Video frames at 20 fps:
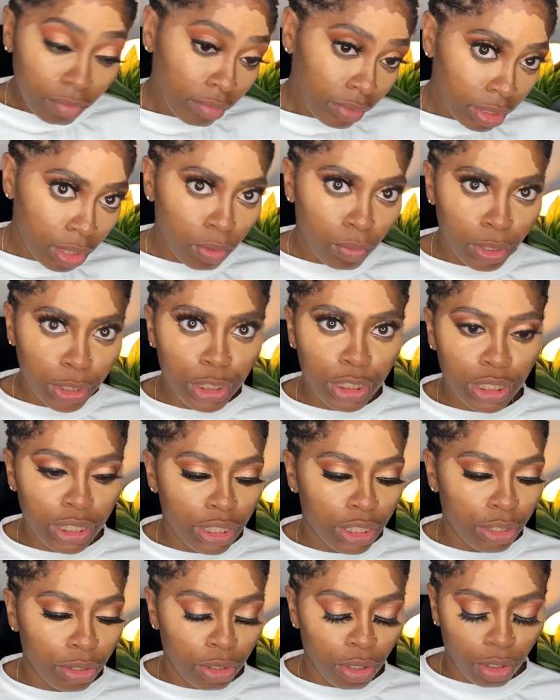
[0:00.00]
which is,
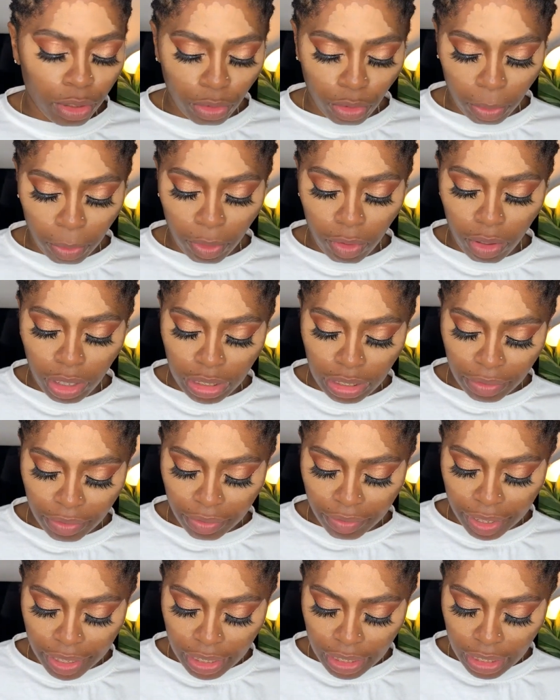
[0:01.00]
you know, a normal course of
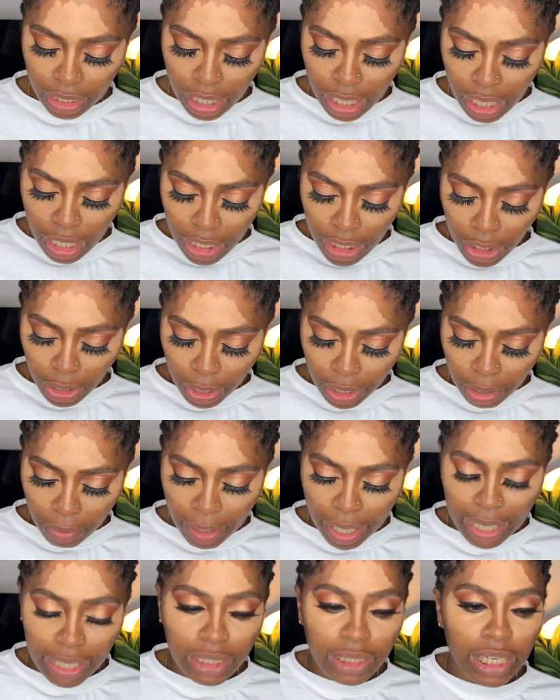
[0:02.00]
events. So
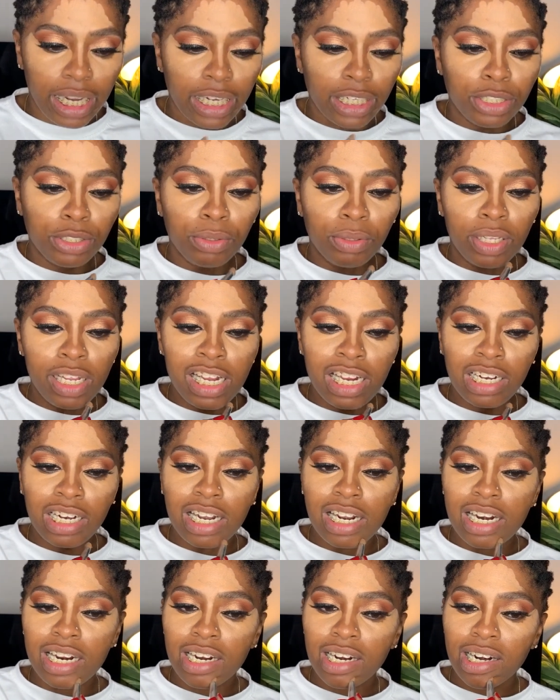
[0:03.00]
anyways, as you think that
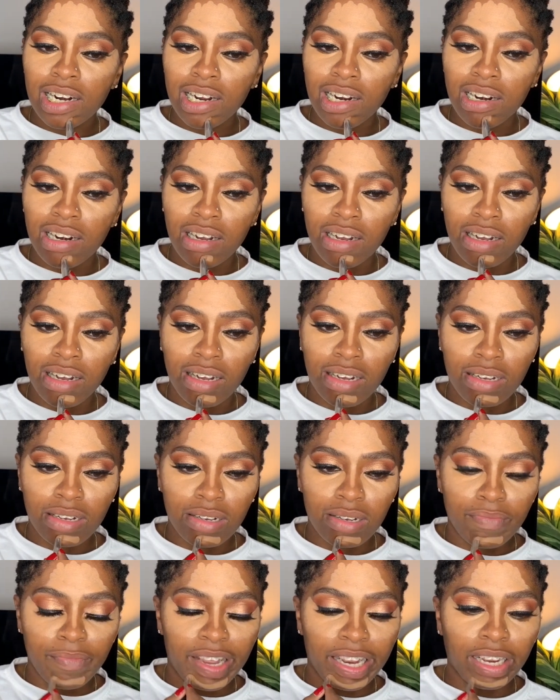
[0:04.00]
they're gonna
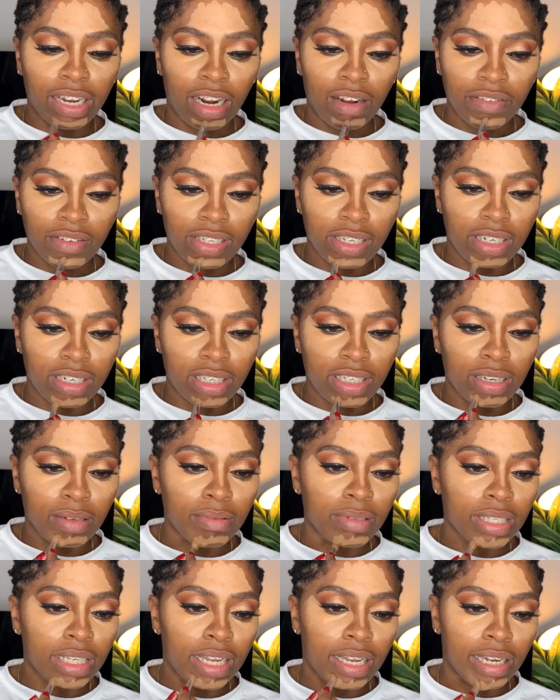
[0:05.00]
make it off into the
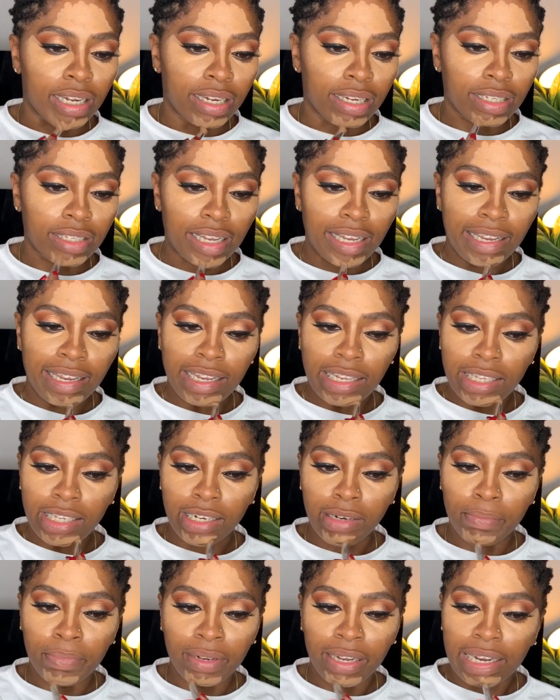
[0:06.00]
sunset because they get to the
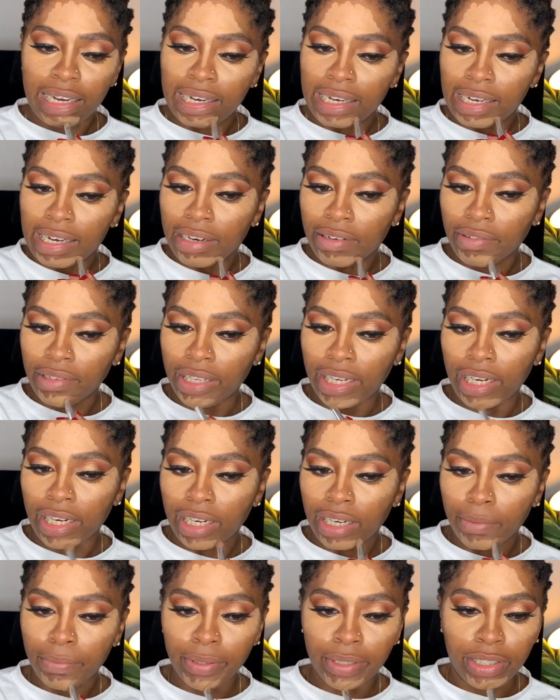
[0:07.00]
plane and everything,
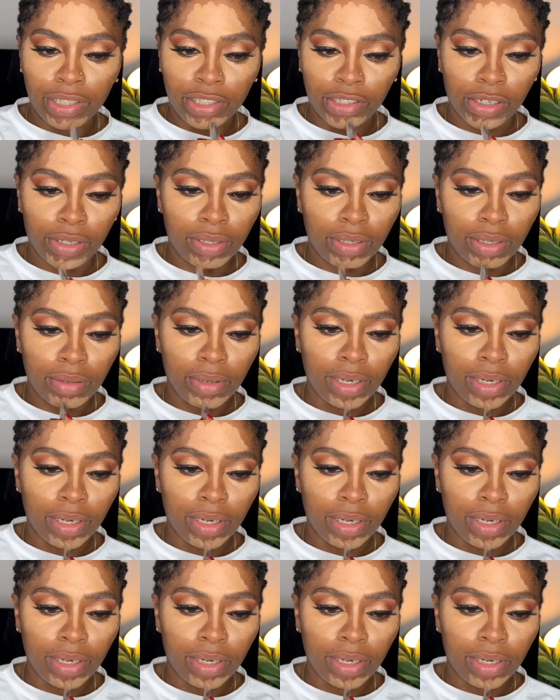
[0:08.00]
the police show up.